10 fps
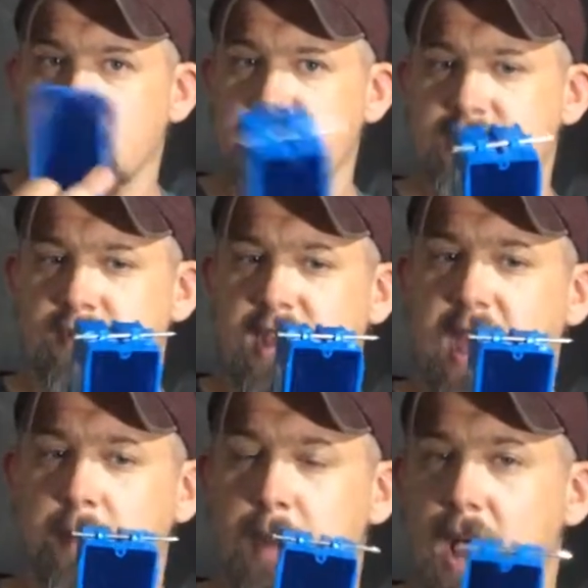these are the
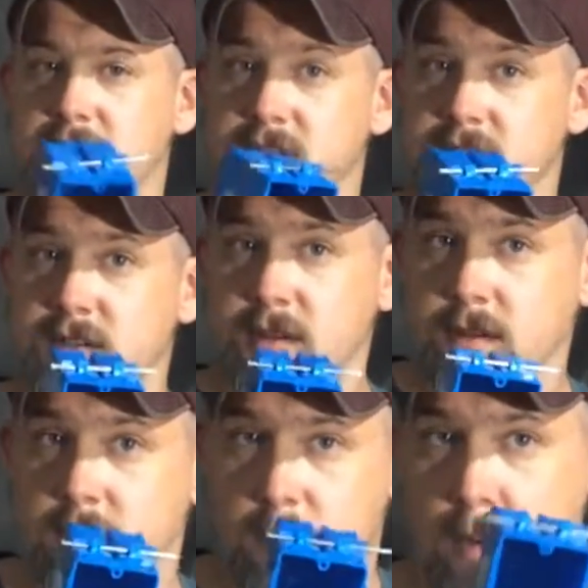gang boxes
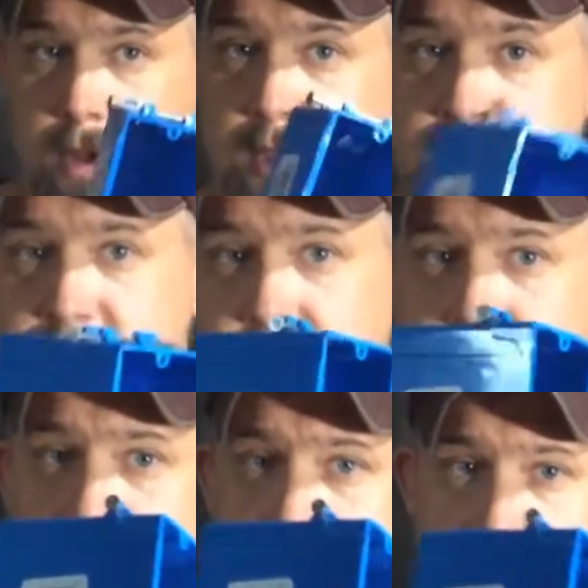we're using.
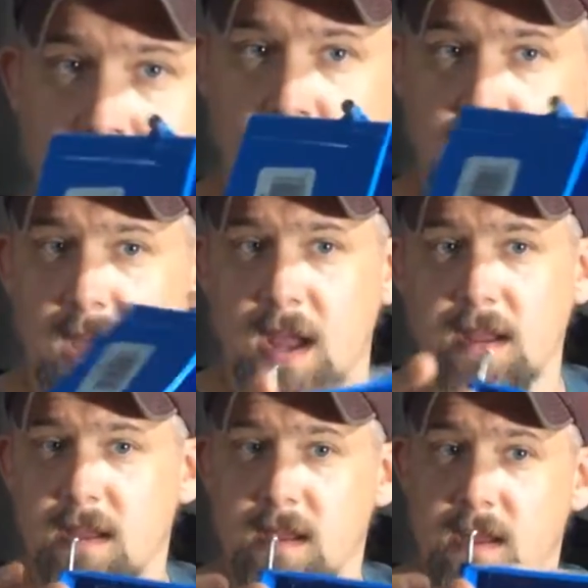
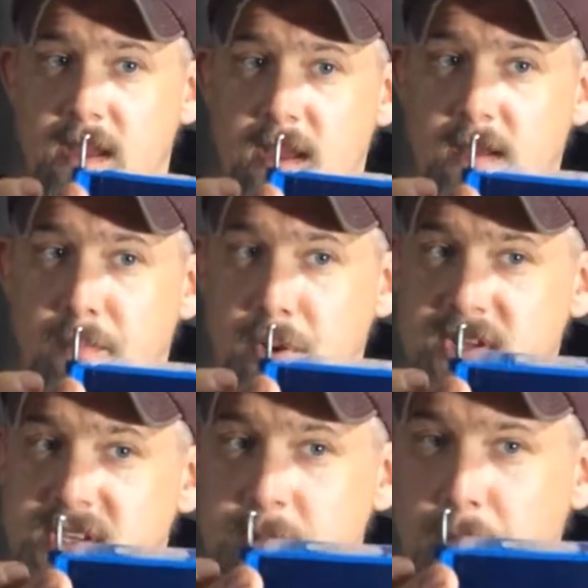Okay,
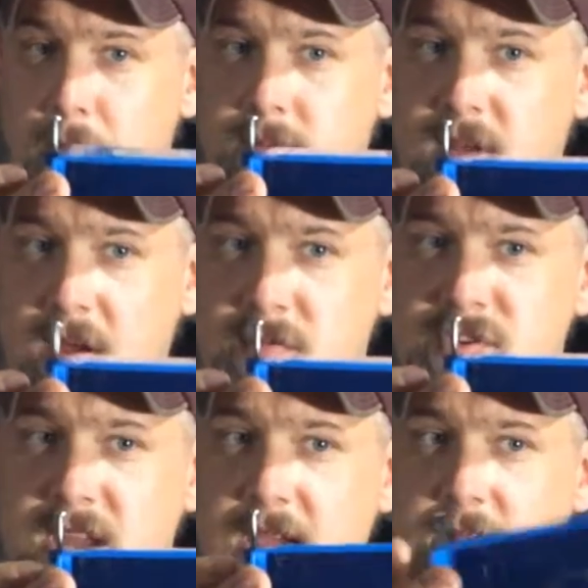pretty simple to
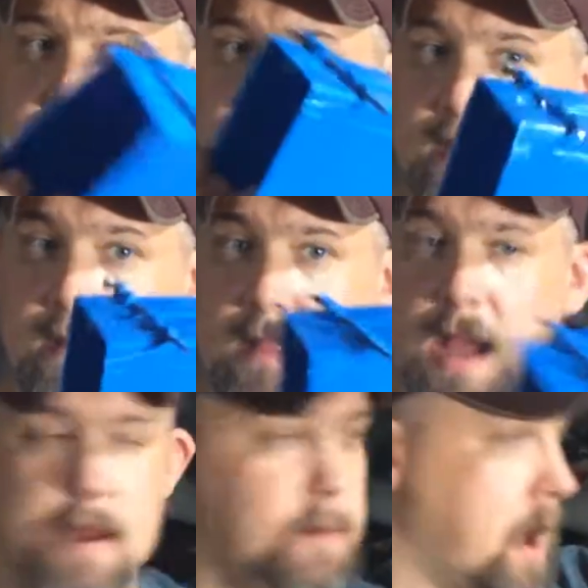understand. You
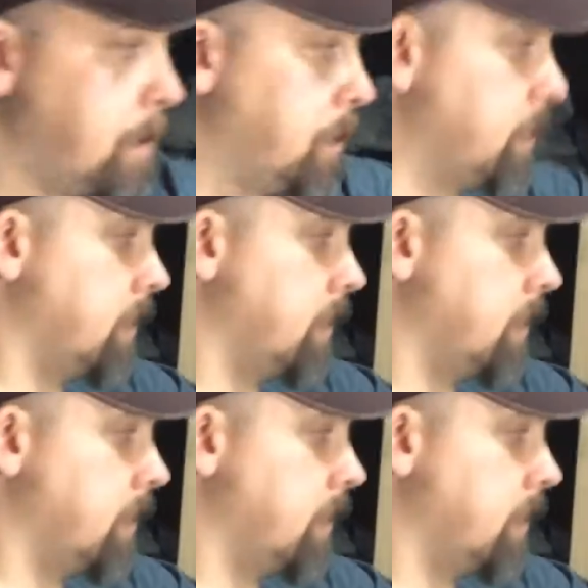line them up